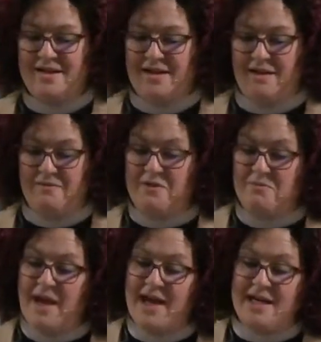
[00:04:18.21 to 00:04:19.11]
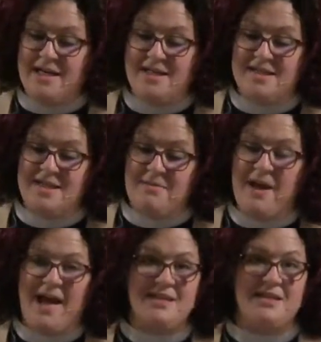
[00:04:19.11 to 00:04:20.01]
of humanity's
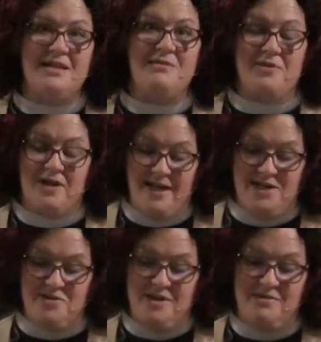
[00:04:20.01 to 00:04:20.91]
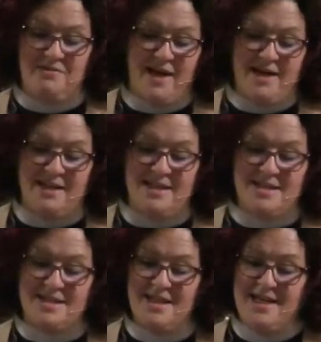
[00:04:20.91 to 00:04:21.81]
capacity for hatred and
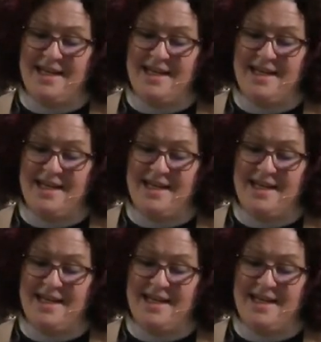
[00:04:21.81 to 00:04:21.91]
violence,